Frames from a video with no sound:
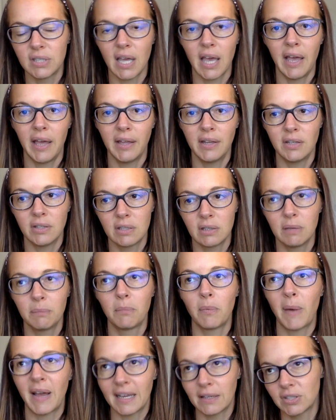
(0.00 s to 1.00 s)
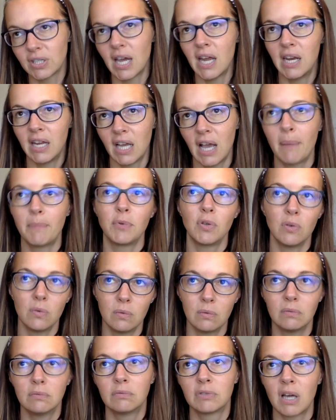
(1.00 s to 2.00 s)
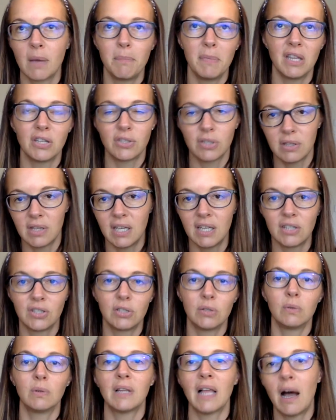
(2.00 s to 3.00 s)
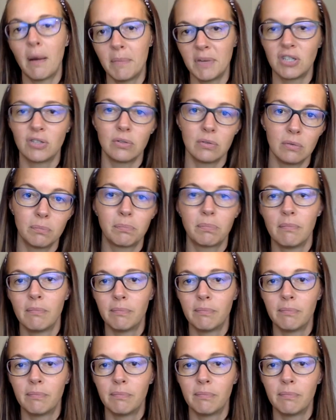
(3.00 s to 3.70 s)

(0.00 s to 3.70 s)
And by signing up, you commit to this, you allow me to